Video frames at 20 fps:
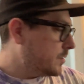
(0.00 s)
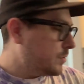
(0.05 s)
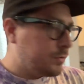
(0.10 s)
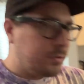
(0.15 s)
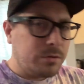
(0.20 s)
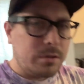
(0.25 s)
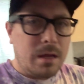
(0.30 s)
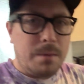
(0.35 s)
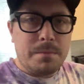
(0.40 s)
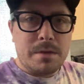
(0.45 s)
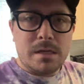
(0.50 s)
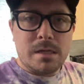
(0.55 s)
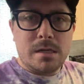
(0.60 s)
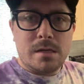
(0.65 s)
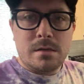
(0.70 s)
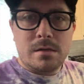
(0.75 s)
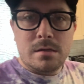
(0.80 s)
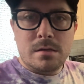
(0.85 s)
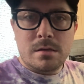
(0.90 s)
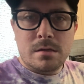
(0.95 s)
will let
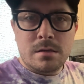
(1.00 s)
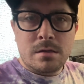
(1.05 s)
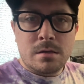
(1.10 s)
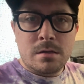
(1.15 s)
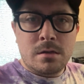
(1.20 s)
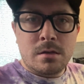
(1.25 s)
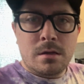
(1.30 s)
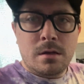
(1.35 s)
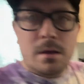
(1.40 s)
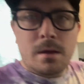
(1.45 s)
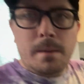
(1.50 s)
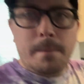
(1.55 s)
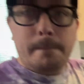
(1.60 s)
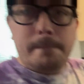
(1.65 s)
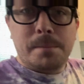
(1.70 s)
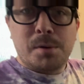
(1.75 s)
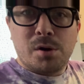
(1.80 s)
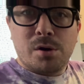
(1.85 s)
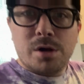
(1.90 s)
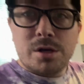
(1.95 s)
me
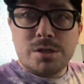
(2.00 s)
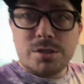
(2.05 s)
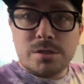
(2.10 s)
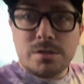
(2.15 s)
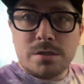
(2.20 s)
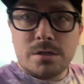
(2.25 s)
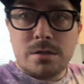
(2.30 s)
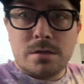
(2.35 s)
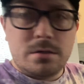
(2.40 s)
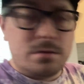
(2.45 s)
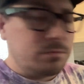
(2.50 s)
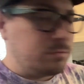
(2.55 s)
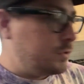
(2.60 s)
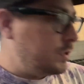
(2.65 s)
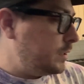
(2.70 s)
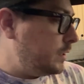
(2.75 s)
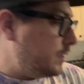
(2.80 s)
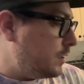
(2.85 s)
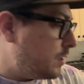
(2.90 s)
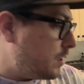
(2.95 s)
push
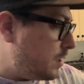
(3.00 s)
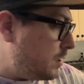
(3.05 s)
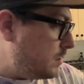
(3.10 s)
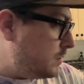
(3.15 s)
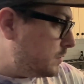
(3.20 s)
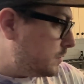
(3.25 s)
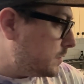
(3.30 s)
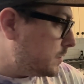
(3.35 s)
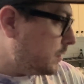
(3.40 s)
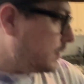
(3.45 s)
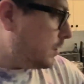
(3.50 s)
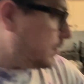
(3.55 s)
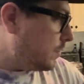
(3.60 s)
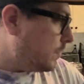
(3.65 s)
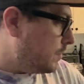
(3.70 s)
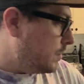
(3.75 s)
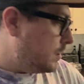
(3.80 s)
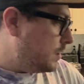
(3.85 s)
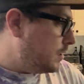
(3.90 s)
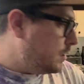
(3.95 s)
really hard.
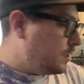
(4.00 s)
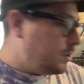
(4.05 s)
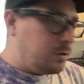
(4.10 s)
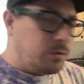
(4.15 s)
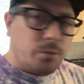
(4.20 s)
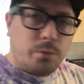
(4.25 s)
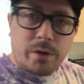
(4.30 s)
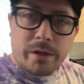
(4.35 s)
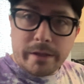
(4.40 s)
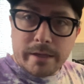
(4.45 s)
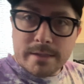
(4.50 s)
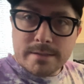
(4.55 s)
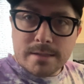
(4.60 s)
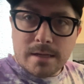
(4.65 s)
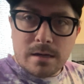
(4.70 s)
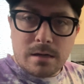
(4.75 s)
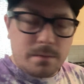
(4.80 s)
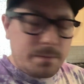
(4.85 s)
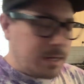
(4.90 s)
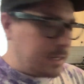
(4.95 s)
So really
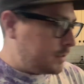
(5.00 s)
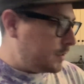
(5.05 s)
excited about